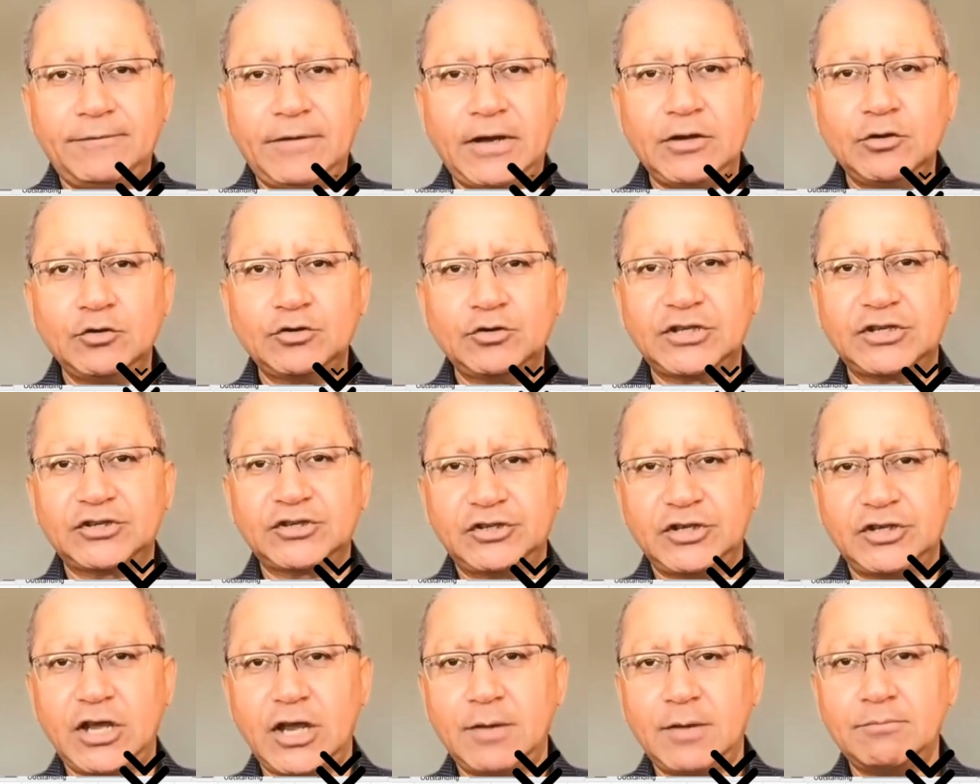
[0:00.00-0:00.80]
I use the
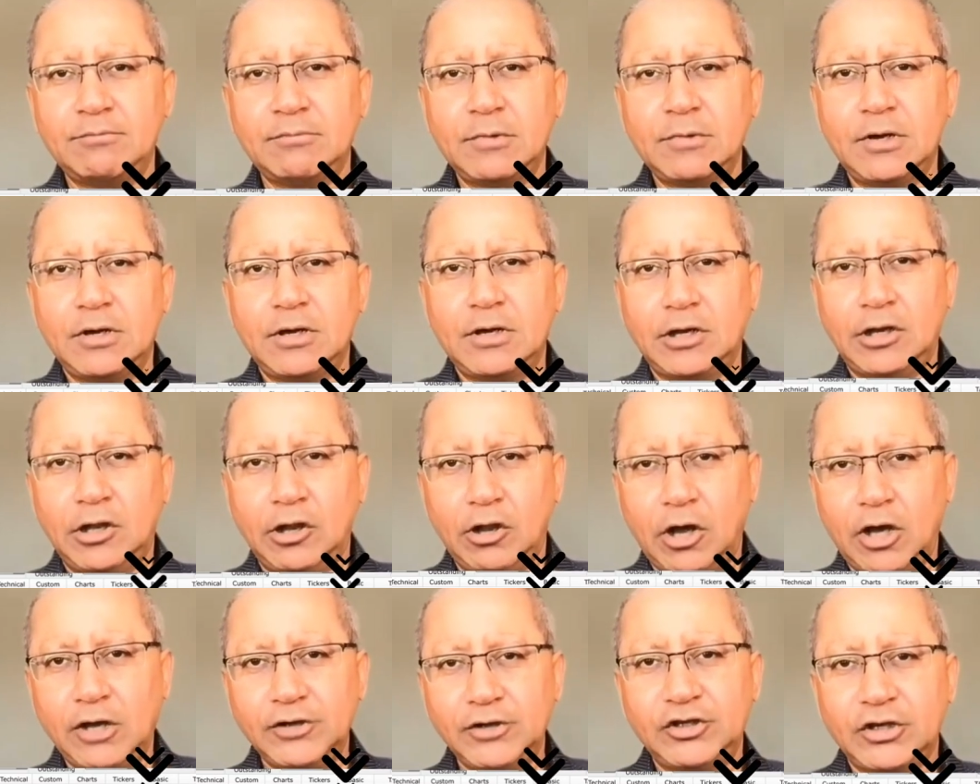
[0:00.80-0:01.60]
same
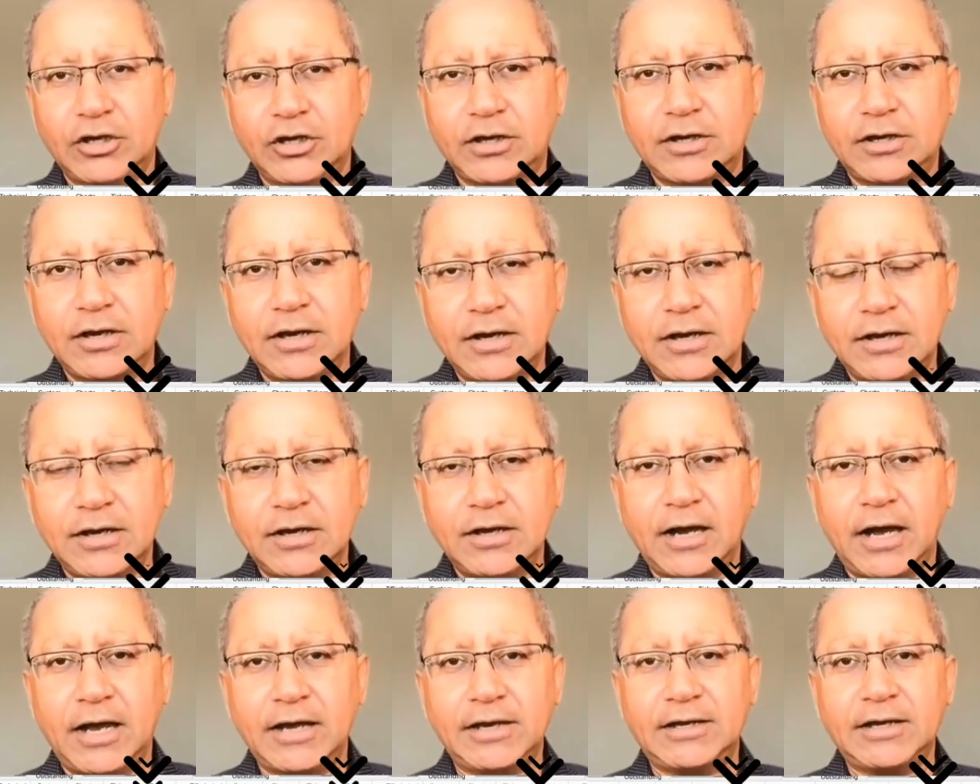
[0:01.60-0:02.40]
logic,
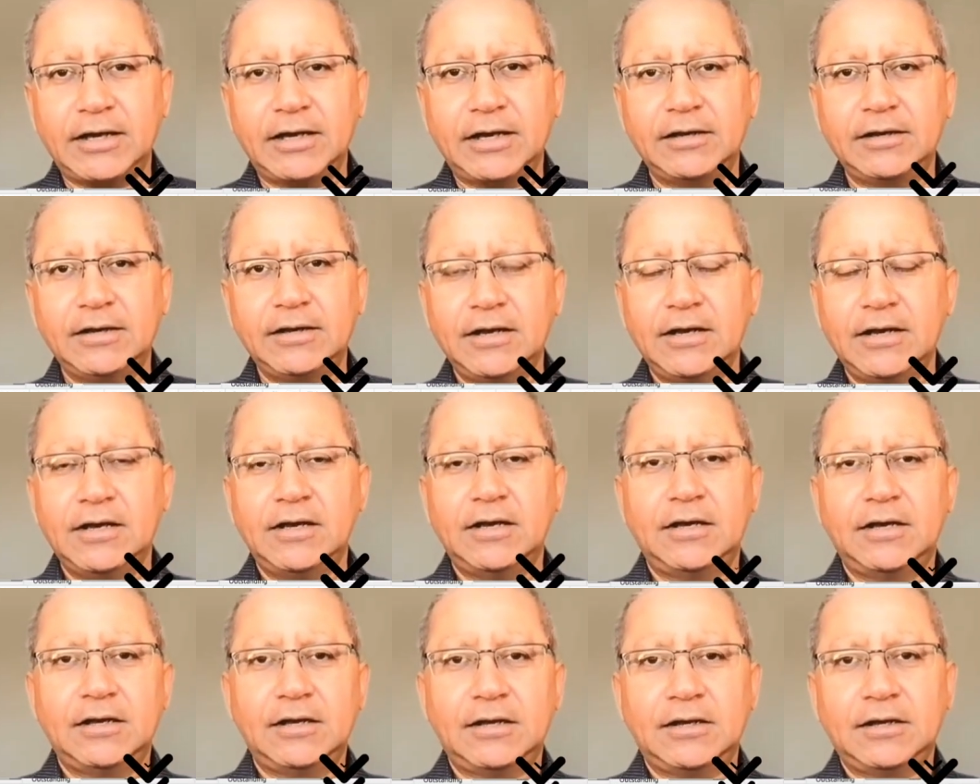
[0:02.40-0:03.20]
I can
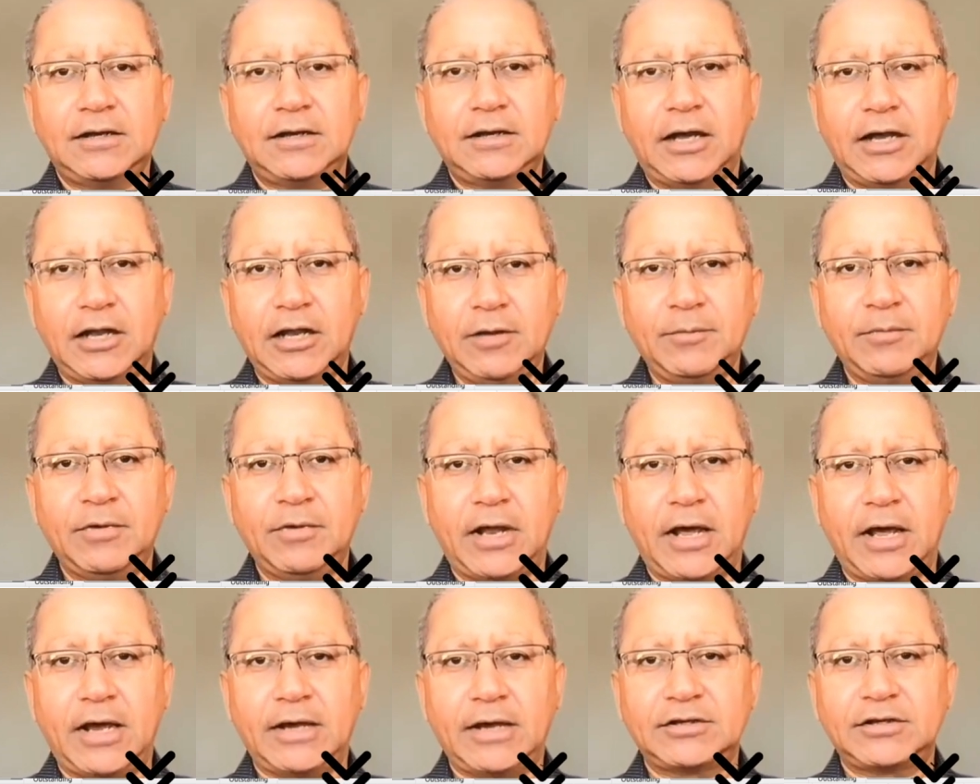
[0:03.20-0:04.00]

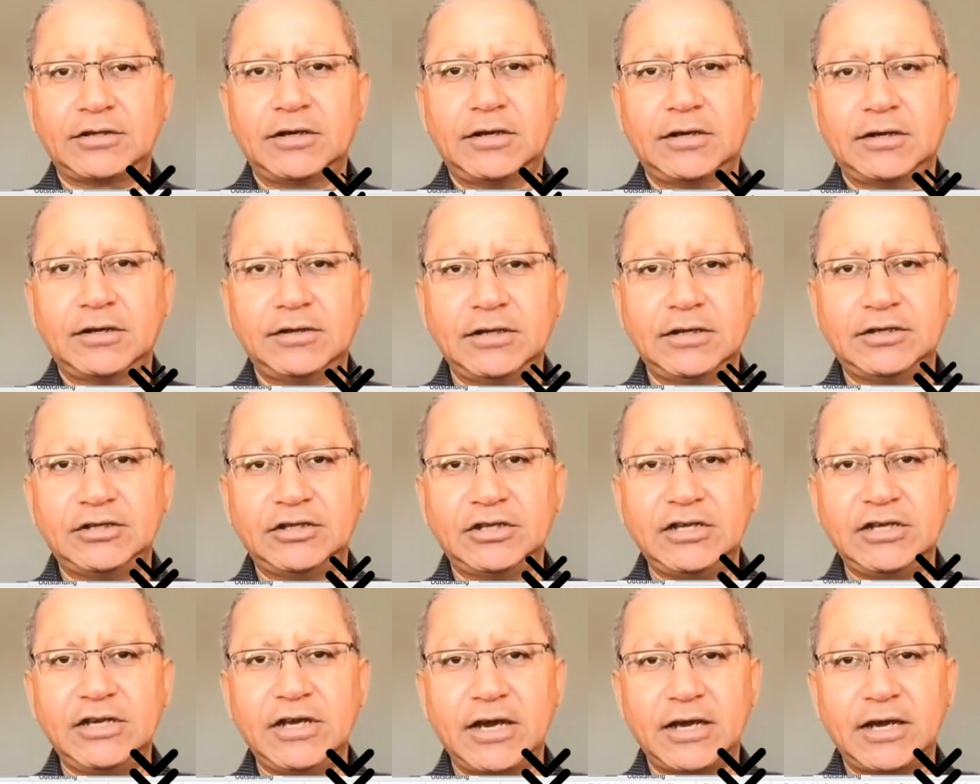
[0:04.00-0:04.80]
eliminate the
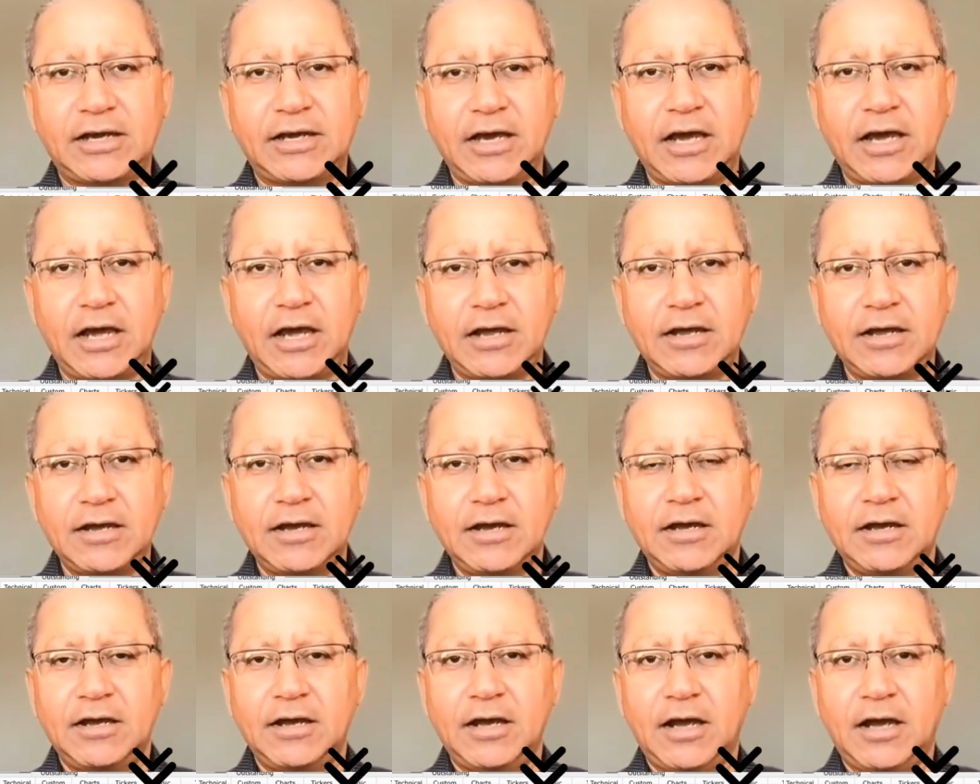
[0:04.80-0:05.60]
TAK
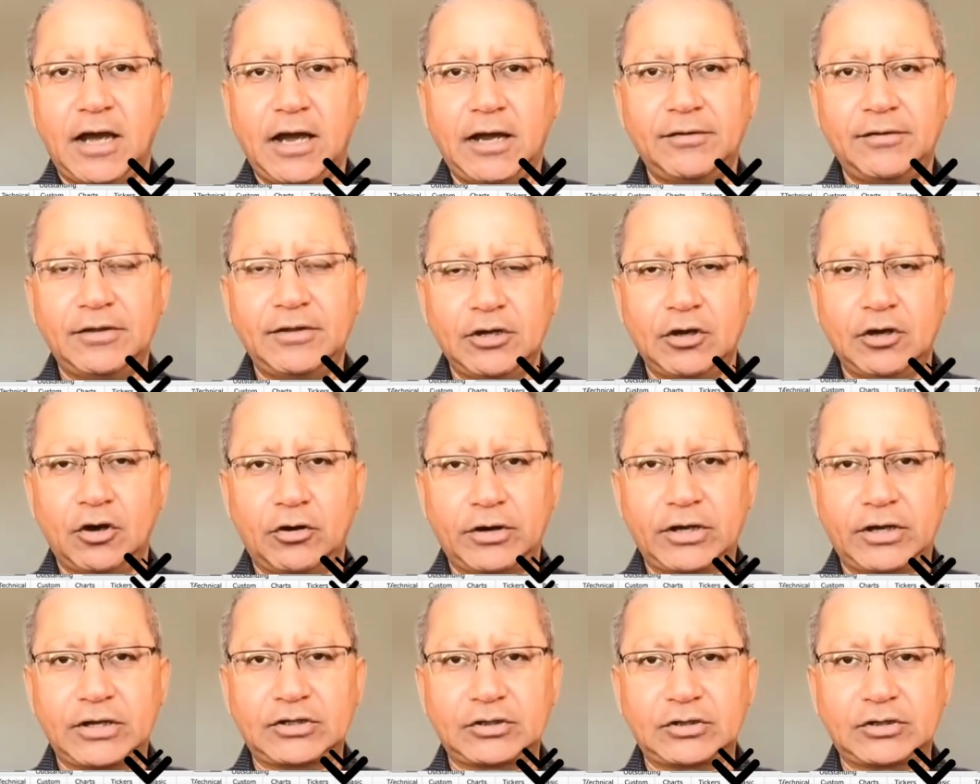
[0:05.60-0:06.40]
and the Orix